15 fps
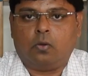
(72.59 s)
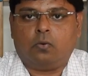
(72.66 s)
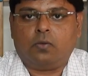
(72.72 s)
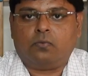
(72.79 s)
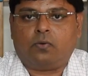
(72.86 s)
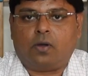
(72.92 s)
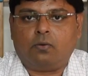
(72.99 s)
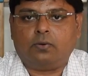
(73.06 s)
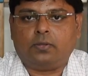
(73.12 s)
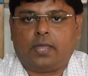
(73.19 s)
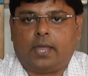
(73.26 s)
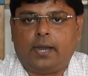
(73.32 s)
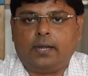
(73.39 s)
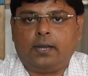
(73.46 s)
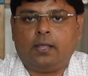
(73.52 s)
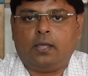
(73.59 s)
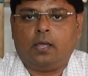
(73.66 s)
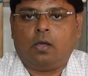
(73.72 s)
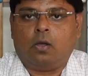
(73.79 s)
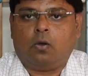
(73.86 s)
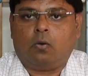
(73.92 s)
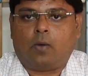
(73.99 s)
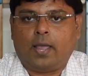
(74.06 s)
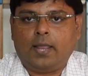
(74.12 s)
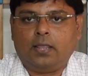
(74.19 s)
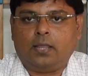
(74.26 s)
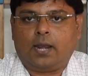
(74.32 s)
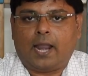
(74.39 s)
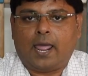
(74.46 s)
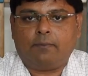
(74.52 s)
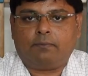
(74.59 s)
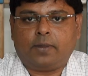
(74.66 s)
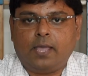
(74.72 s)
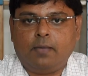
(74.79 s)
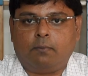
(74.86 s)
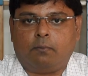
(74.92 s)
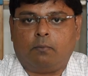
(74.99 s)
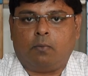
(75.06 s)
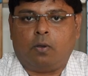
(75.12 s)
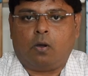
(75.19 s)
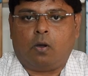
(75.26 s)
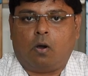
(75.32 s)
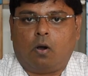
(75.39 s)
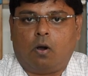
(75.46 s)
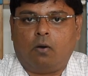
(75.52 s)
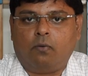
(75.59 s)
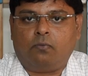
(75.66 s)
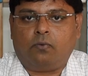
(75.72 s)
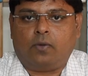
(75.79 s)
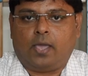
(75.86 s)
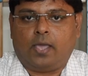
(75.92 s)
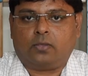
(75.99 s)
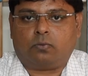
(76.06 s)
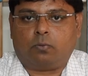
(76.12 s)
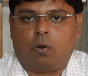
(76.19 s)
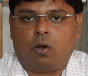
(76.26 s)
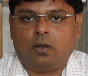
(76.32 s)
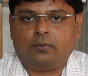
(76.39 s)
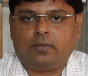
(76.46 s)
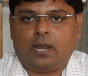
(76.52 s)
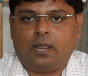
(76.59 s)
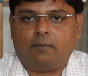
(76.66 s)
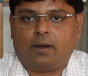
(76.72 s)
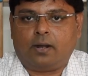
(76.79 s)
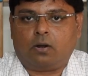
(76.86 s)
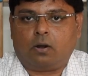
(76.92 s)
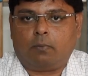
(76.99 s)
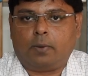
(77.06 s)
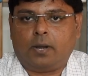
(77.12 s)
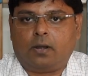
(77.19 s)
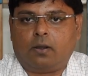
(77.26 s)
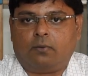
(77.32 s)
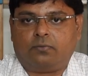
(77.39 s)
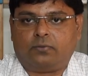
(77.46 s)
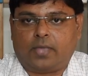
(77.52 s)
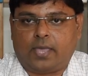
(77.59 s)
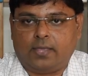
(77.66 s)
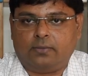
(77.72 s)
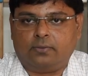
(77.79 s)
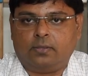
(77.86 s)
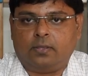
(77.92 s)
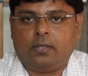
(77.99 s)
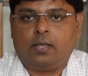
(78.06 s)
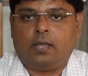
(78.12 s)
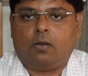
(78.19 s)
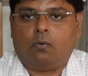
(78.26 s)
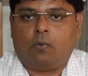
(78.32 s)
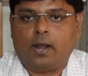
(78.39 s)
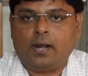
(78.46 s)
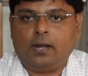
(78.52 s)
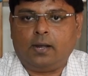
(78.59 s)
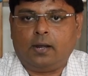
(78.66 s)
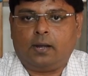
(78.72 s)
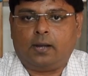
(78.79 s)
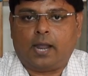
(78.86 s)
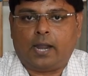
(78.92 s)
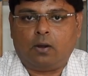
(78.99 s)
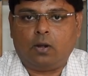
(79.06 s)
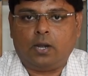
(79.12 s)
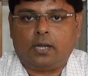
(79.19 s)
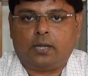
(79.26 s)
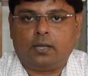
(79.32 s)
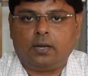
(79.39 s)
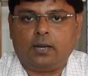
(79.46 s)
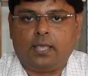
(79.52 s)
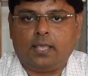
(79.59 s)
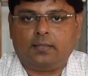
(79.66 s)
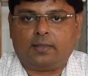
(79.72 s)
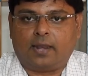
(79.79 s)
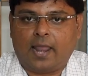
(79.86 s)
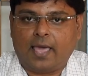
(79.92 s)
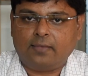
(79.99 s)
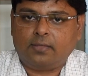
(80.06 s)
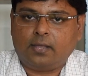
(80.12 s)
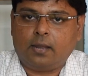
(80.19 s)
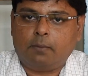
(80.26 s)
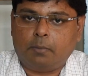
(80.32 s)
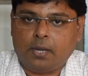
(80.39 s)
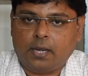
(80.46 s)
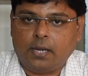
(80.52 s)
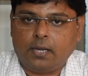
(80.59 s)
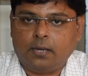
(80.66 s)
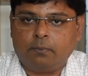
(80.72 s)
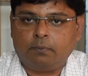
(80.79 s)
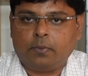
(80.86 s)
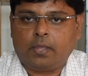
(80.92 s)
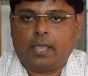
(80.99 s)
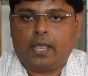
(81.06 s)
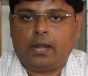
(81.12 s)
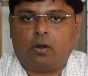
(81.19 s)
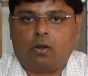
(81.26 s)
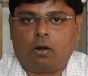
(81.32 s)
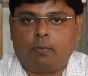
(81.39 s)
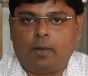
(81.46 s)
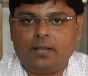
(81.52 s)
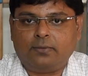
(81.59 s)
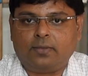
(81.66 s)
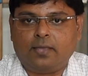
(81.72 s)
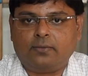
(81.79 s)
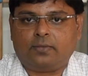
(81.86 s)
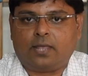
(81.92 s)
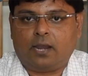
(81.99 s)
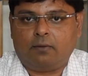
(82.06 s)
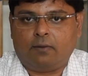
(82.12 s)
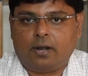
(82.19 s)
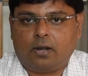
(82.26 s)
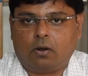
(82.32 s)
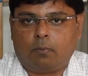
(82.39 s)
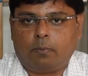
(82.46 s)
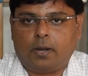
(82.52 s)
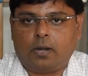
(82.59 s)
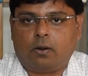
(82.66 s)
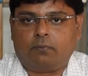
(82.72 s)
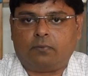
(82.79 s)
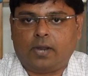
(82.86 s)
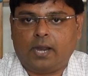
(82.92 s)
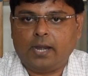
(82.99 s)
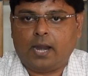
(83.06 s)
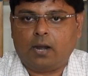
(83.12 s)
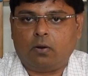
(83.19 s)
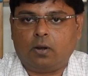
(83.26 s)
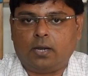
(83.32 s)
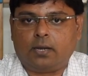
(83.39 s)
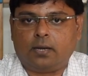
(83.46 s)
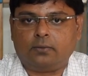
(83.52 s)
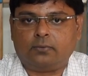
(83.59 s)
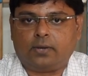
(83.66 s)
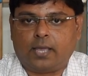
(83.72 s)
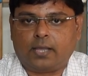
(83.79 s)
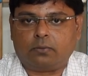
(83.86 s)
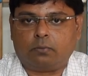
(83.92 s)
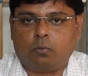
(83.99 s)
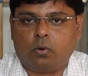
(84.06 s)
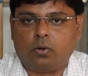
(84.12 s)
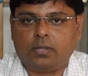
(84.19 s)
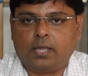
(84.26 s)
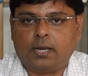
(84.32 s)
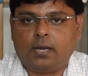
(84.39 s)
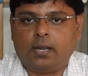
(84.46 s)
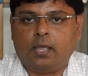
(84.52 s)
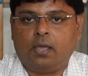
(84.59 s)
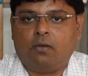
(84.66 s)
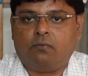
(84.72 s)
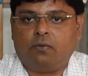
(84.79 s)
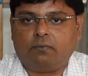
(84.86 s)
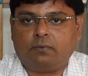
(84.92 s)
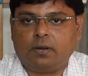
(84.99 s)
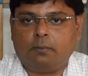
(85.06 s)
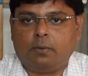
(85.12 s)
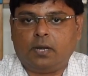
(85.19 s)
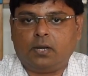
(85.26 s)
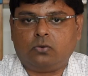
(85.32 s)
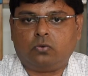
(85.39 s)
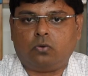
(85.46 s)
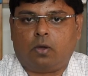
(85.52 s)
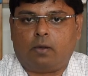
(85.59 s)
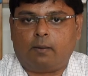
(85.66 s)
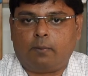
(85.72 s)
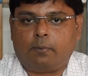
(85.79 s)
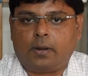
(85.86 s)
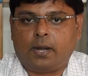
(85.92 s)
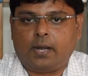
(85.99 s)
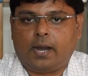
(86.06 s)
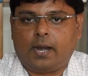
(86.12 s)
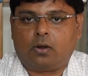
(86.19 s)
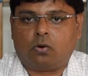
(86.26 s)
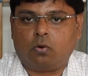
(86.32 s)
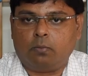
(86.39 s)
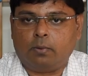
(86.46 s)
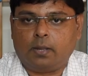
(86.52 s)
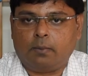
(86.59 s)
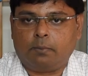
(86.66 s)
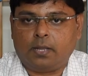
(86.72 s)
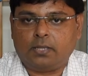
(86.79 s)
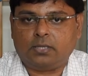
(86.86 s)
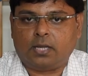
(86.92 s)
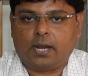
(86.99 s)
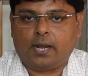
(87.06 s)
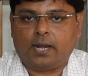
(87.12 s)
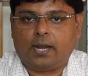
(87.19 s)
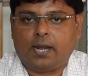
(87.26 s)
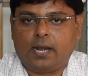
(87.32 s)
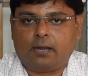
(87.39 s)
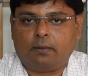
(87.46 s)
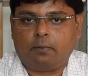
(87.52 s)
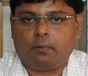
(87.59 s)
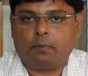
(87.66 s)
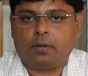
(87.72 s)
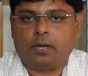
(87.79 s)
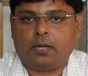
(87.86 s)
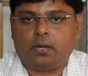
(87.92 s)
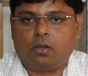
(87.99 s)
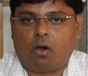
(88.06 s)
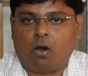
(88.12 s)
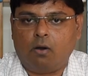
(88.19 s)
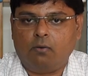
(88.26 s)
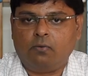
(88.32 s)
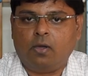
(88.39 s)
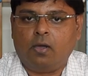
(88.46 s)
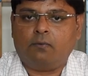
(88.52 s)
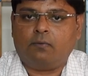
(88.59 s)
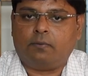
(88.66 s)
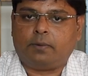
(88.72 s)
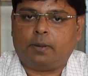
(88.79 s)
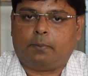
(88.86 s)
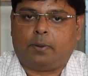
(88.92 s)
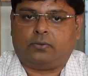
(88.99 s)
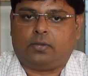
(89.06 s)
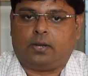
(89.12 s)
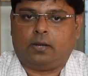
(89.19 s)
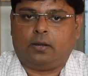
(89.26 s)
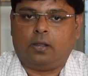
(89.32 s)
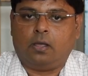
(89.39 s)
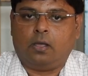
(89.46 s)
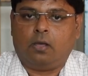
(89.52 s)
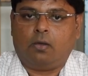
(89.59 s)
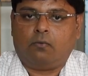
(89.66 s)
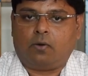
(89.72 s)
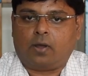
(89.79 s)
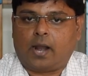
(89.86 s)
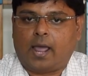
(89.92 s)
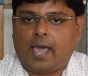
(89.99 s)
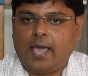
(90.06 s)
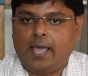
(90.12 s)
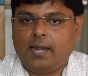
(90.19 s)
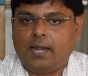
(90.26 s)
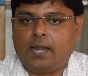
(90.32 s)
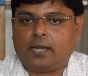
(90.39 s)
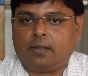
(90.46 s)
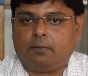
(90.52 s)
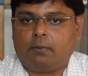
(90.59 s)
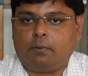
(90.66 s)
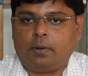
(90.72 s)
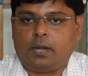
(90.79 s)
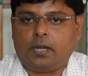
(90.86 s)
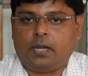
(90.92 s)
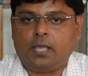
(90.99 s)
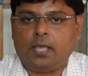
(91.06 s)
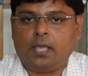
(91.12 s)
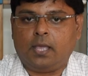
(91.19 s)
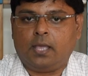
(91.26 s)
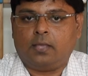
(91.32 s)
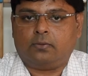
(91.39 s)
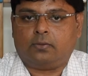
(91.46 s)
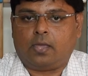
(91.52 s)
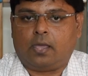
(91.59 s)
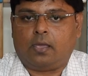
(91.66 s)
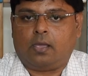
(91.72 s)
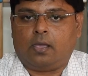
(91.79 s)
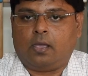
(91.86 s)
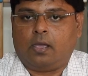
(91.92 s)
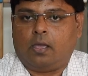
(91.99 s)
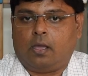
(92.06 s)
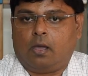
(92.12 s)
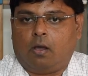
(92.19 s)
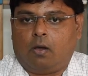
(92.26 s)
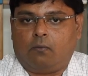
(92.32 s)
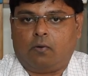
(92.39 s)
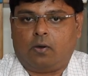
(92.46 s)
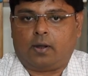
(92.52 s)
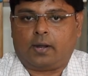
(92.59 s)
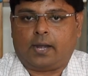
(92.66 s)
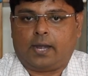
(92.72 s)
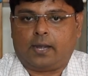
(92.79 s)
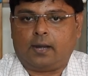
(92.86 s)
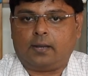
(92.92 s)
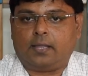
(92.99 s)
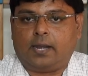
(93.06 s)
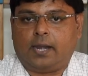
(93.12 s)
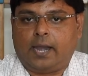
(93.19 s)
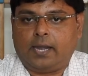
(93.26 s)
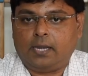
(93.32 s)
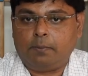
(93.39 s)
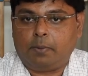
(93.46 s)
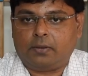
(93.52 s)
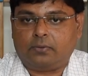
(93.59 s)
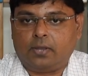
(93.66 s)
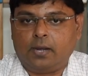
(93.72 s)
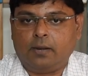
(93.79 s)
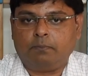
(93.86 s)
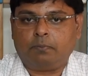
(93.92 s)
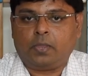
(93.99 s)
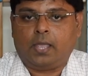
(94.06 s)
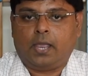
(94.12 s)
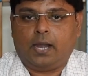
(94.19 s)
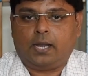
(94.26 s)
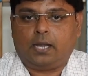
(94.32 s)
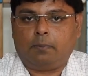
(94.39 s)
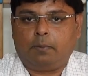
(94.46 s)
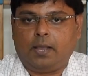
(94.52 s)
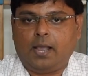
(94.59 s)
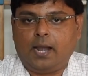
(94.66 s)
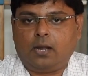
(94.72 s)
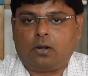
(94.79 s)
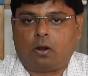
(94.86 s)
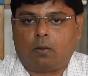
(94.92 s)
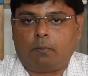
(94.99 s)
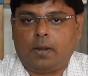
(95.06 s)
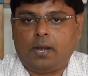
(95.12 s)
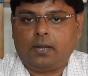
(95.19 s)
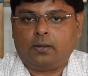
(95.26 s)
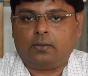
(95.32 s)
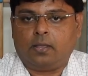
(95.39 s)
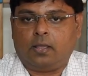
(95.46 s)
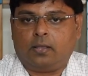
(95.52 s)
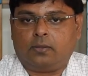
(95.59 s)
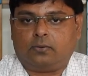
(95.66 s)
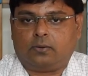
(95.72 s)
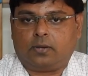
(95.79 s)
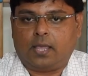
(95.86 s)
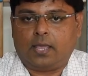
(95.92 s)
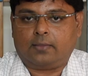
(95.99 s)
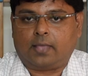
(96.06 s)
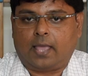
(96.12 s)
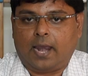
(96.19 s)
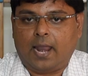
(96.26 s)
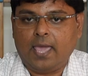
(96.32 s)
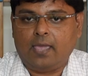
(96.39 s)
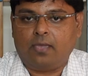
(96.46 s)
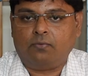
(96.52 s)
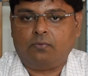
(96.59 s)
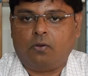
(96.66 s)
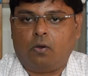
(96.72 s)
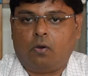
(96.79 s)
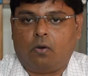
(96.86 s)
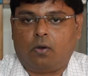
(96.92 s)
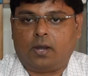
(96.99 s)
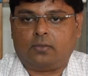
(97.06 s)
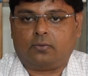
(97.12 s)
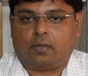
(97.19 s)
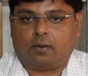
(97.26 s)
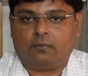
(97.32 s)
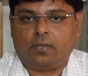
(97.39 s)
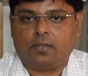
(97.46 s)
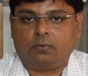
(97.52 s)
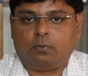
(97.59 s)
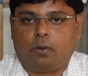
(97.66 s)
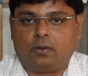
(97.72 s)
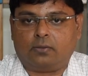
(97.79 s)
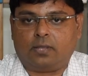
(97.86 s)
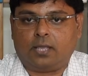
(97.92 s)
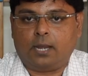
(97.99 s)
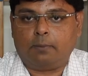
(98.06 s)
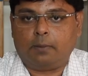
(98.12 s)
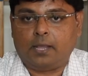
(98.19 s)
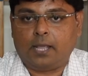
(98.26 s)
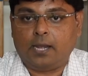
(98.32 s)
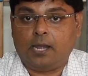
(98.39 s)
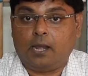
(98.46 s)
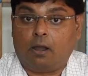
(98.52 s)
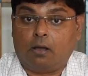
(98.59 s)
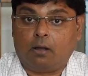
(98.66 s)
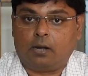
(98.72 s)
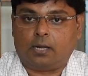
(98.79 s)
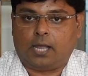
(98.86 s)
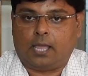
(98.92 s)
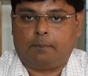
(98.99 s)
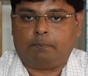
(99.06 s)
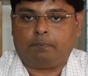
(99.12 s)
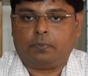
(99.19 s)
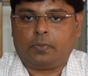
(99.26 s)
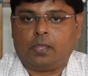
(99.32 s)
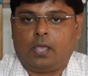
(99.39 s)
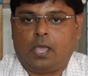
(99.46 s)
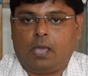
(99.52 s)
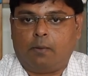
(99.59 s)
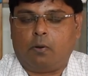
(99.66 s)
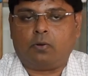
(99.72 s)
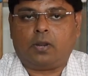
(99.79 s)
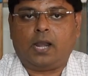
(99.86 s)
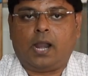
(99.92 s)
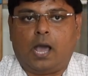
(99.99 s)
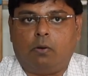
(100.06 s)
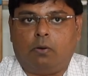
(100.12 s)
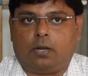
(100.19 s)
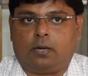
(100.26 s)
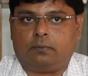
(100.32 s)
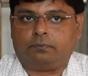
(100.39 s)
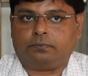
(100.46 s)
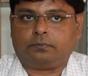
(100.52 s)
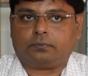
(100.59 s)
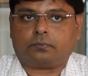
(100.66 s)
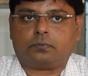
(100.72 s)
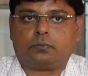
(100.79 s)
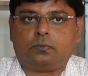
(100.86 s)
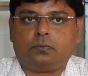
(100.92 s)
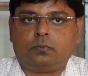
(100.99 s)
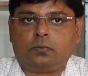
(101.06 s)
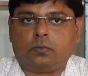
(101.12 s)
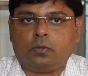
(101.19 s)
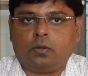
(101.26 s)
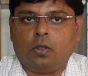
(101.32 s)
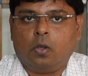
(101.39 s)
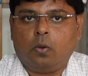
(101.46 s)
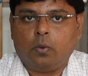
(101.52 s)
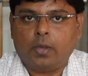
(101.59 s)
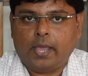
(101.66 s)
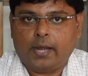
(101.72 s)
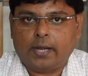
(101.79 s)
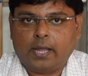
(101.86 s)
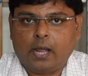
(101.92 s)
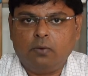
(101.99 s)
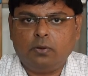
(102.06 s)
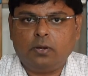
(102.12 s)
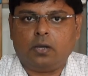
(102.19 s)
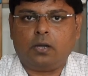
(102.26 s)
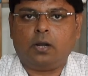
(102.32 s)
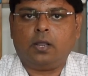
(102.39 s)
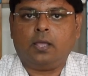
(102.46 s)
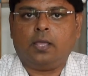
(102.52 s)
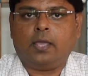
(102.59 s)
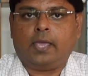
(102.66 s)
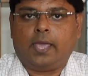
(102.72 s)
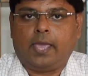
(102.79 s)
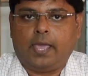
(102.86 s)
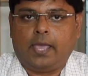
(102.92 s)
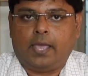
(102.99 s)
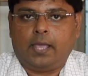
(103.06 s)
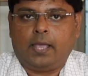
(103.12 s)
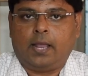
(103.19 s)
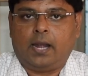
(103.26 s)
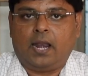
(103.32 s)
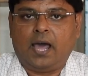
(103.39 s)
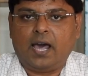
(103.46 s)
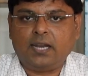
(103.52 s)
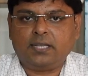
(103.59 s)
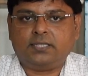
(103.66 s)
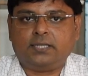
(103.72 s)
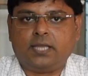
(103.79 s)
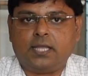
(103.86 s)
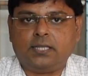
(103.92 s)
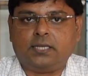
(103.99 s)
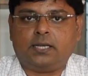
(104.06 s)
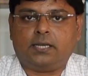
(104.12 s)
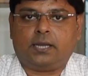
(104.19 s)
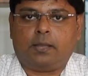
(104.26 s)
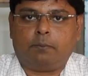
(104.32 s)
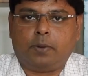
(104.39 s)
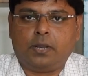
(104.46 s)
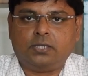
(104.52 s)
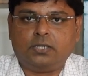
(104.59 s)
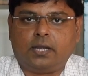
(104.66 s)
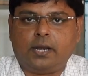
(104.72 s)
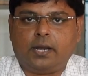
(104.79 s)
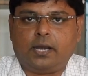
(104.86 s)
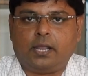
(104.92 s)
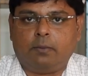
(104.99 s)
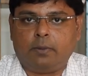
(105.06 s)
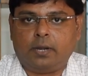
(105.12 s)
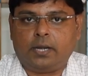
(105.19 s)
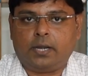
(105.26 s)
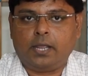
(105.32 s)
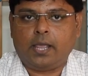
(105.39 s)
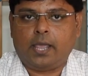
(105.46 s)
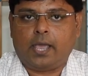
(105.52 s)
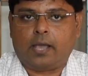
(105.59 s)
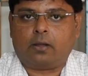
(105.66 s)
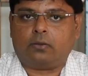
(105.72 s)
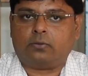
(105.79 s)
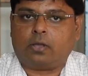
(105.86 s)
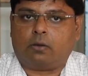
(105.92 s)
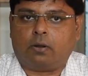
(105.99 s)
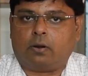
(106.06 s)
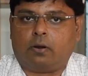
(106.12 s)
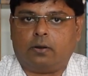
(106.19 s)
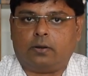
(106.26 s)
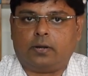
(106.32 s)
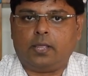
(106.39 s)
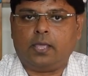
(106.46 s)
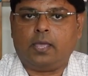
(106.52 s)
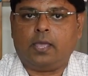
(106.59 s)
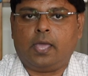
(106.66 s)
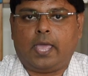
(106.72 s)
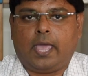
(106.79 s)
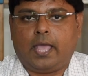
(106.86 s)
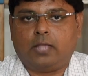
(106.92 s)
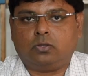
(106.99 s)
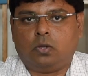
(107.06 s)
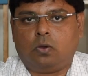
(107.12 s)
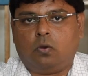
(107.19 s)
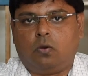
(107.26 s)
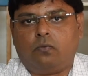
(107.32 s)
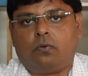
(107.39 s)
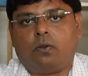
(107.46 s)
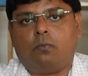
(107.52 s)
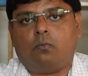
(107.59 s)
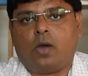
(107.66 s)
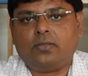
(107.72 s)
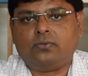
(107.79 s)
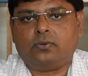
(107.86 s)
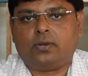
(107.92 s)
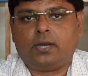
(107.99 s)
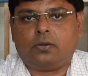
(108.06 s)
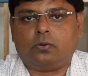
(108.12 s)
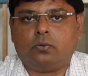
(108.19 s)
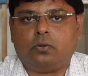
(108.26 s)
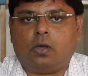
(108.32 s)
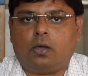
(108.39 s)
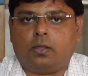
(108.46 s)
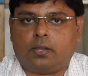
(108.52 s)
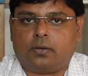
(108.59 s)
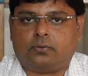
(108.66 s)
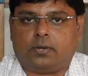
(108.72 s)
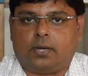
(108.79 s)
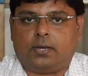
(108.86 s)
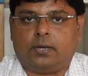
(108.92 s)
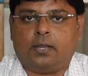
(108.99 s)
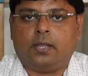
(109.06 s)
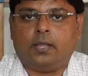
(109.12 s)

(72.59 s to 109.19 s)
We found that while the lifetime of a small saliva droplet of size 1 nanoliter is less than a minute, a normal size saliva droplet of 10 nanoliters takes more than 15 minutes to evaporate at room temperature and relative humidity of 50%. For higher relative humidity, say for greater than 90%, a typical droplet stays alive on a surface for significantly longer time, about an hour. We encounter a large change in temperature and humidity across our country as we go from one state to the other state.